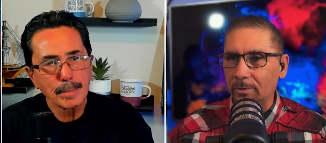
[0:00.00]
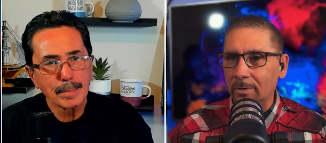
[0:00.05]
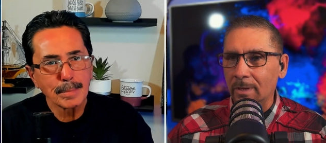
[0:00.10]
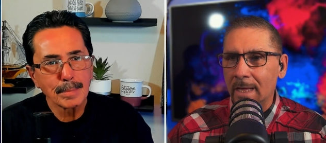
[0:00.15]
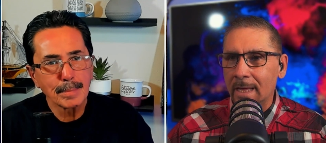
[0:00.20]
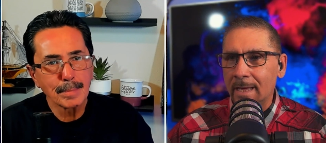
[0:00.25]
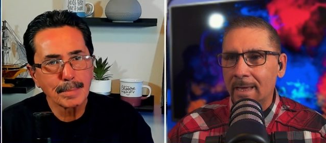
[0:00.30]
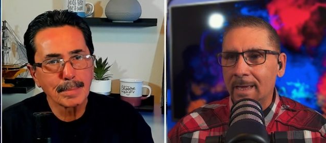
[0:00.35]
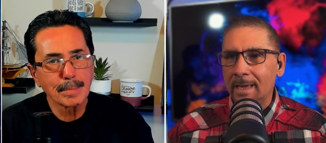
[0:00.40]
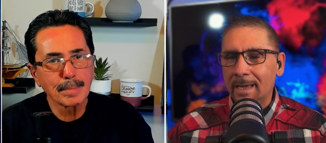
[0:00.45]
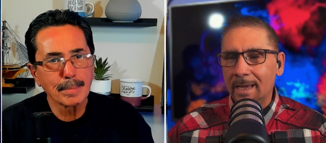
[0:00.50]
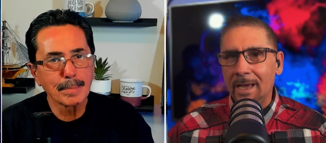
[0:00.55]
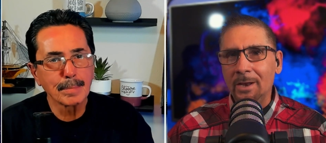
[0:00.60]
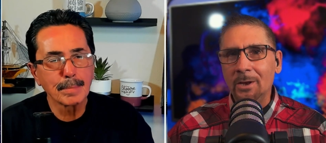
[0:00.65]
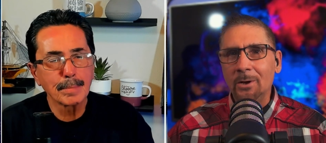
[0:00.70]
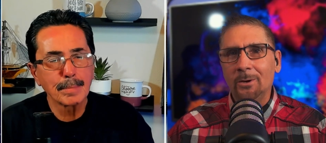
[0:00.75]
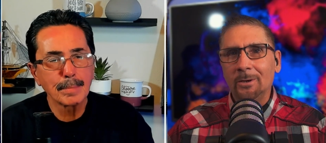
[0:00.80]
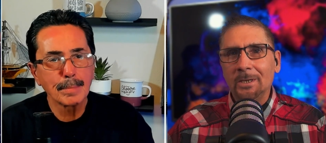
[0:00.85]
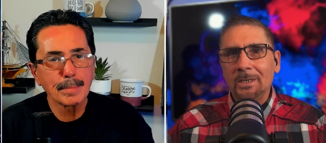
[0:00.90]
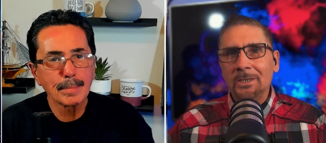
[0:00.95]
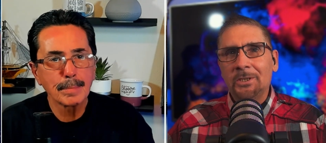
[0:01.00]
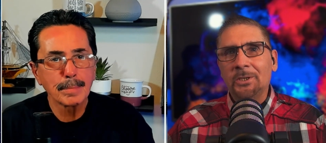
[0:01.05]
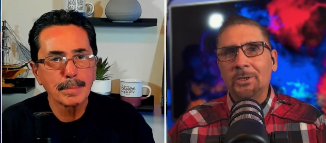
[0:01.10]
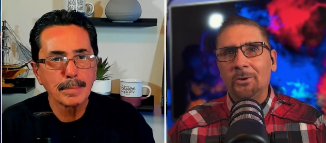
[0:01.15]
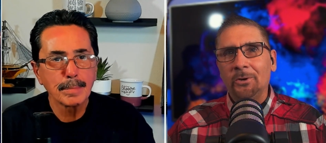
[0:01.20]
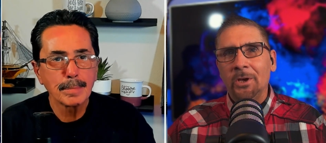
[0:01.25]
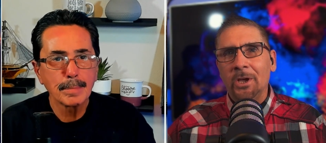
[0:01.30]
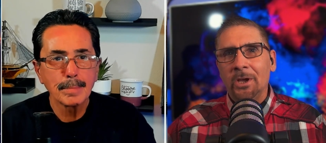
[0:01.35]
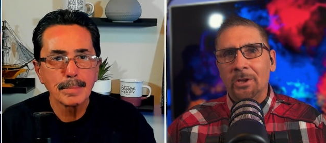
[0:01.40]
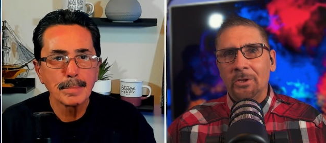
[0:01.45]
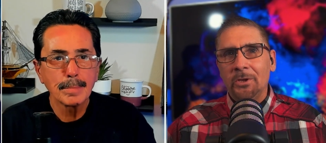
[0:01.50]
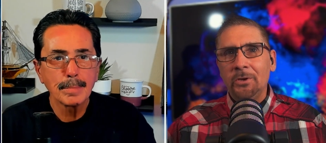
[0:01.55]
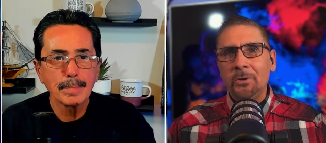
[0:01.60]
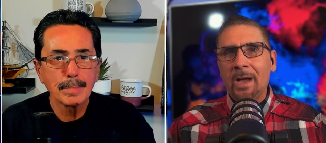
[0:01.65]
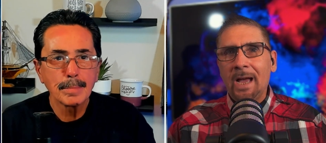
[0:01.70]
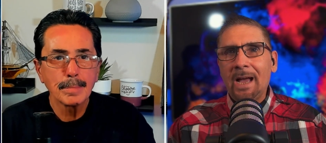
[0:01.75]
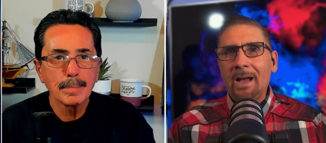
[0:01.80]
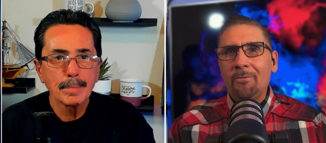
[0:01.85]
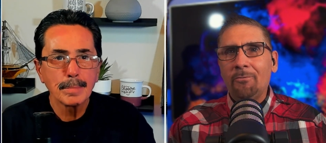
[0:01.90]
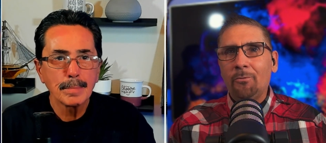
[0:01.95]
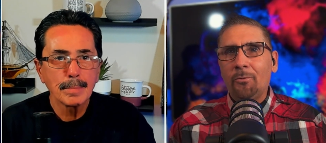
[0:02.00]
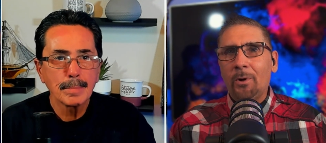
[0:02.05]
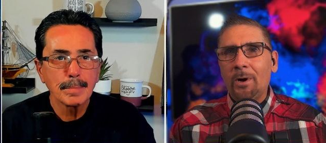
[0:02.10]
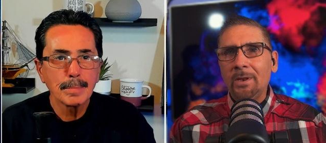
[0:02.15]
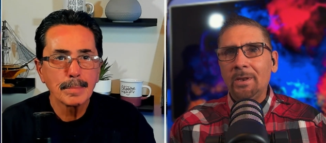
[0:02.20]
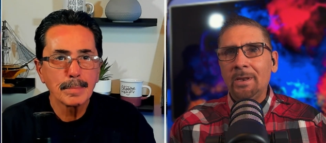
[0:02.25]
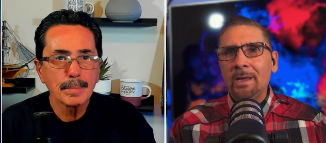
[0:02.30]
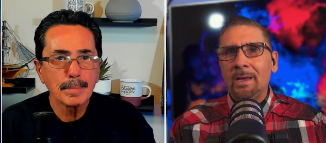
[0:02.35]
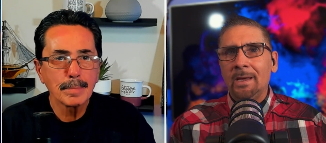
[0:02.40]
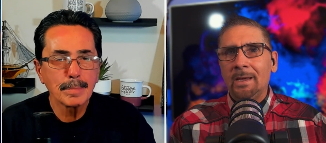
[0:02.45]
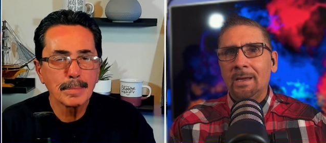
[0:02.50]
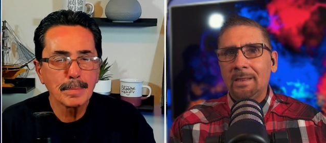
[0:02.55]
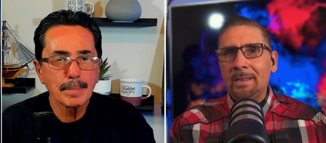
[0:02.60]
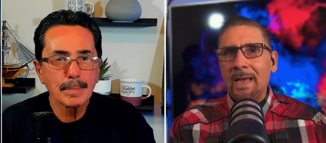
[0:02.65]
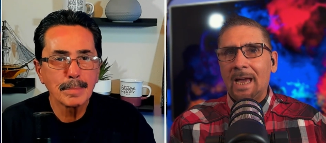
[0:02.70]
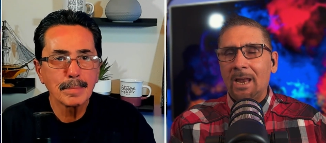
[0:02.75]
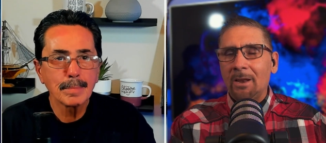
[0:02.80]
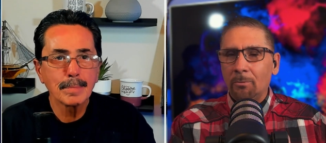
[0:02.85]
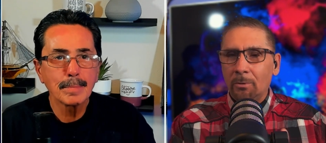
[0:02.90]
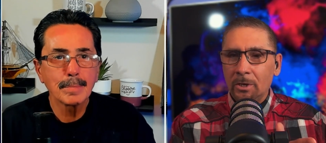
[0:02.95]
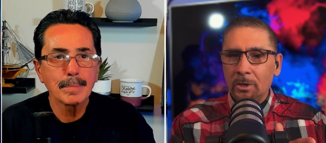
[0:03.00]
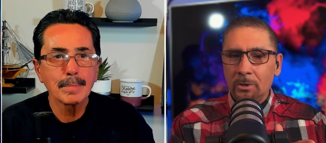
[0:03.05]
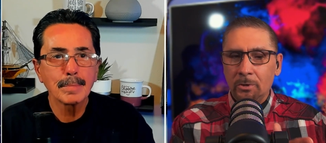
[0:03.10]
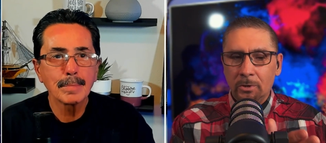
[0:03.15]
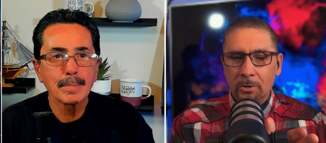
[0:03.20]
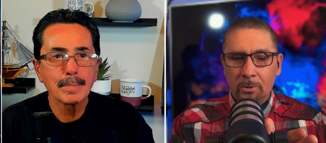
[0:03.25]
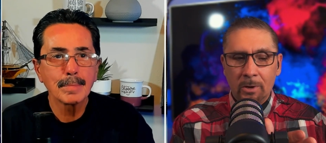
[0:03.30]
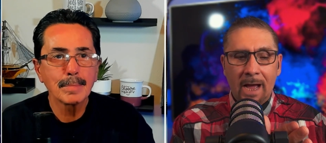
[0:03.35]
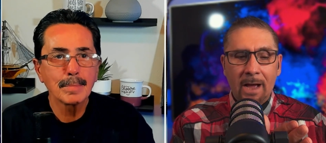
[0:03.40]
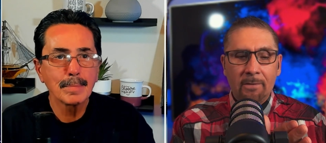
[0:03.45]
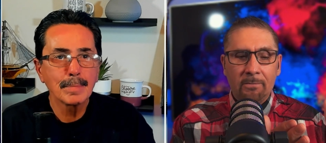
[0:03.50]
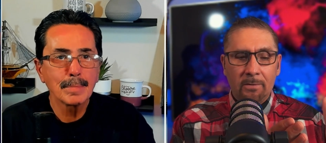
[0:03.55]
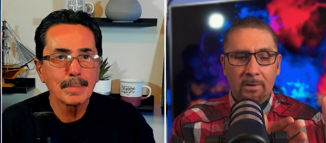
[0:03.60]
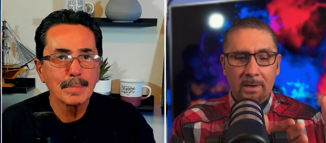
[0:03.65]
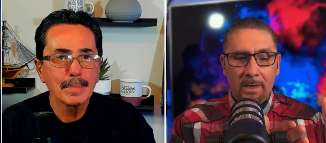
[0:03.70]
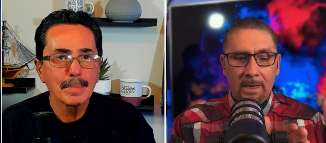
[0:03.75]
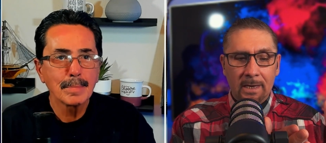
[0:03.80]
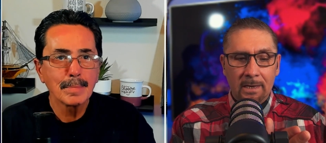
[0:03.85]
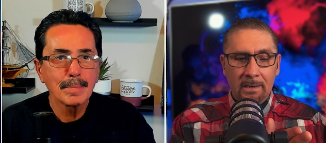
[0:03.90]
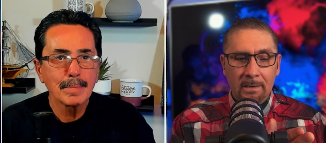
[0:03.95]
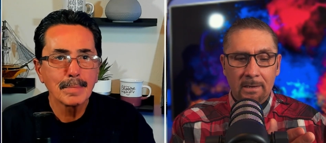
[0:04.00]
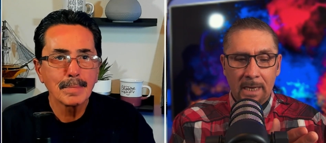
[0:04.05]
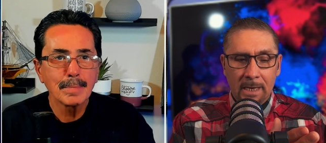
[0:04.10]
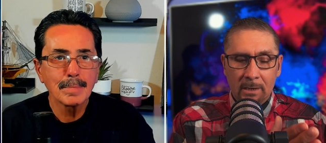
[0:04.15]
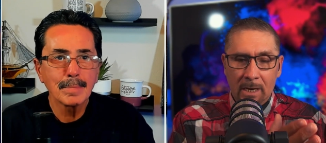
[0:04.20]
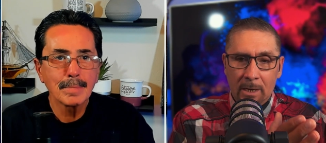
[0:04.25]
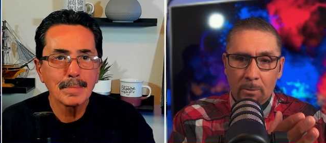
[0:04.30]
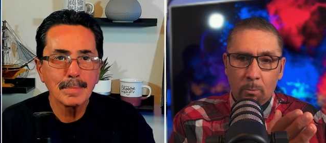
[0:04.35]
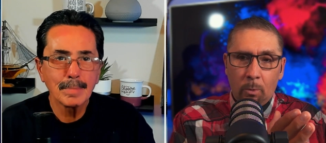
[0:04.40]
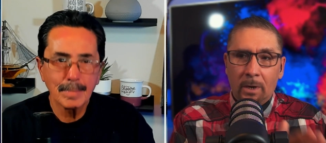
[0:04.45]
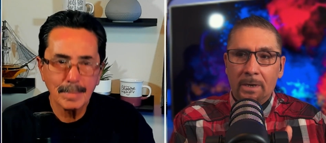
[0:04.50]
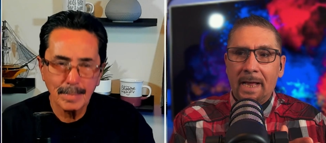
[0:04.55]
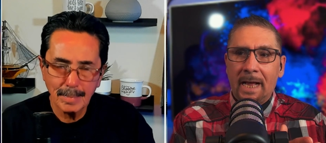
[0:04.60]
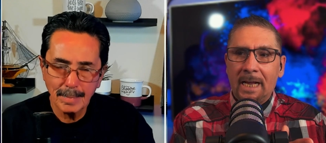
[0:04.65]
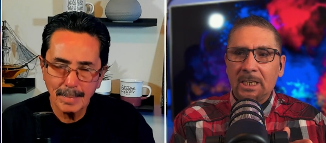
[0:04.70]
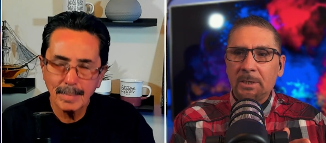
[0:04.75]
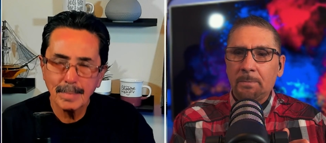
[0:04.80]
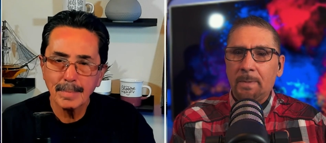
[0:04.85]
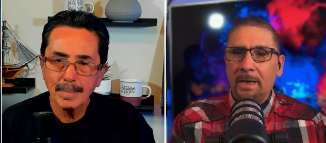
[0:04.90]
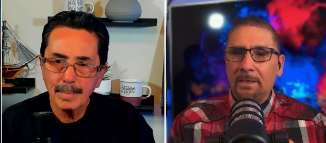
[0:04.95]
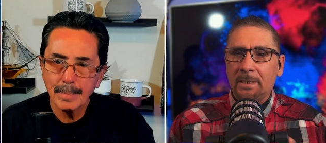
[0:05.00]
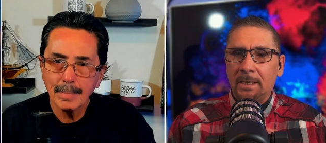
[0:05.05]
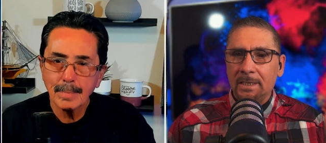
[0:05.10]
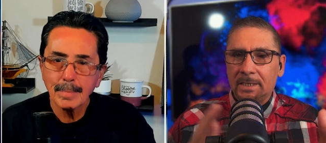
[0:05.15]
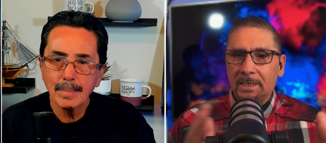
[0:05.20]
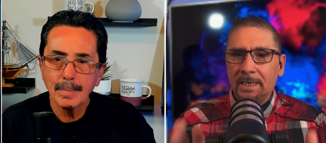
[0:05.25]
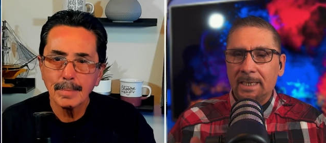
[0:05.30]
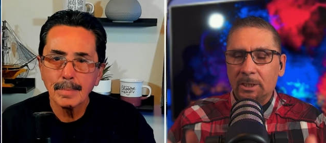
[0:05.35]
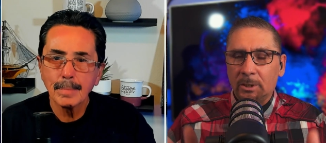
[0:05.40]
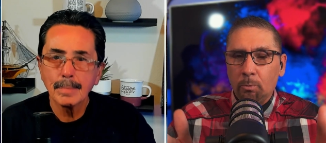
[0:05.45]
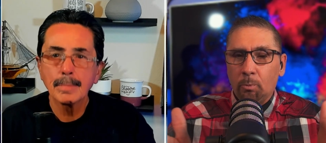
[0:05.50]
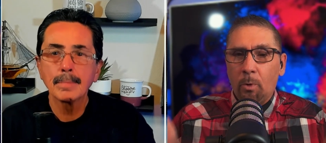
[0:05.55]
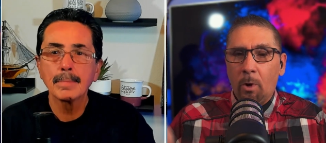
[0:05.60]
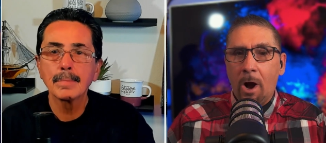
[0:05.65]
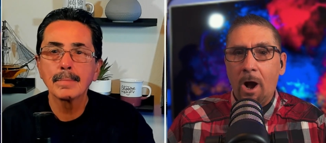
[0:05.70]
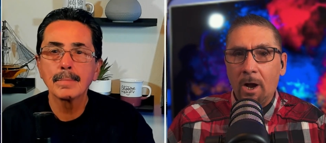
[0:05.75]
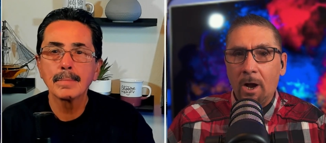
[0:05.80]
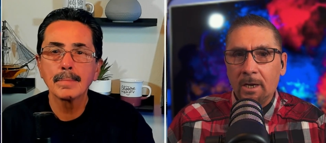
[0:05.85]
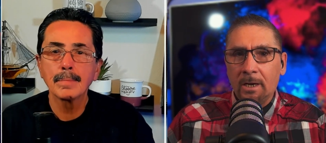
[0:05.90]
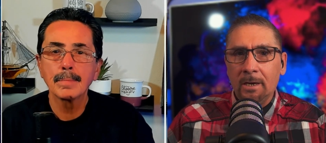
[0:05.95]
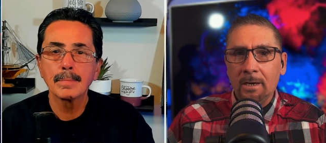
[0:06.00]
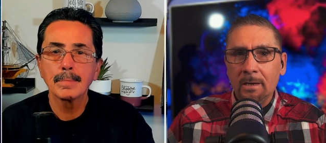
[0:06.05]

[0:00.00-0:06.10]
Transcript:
Speaker 1: Mm. You know, and so you have one that you have in, in one aspect it says walk